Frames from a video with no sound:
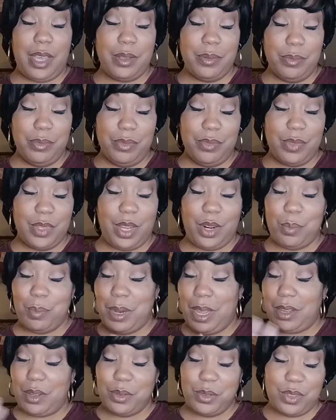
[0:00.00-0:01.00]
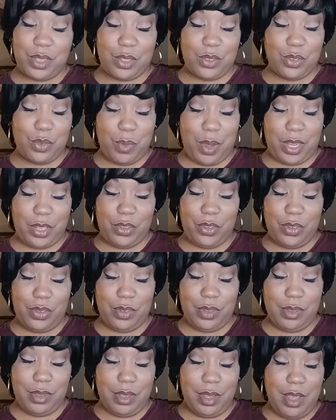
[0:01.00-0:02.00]
I'm not going to say too much,
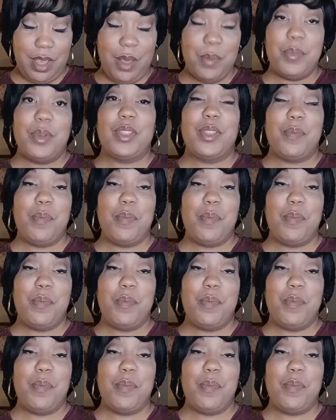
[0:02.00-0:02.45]
but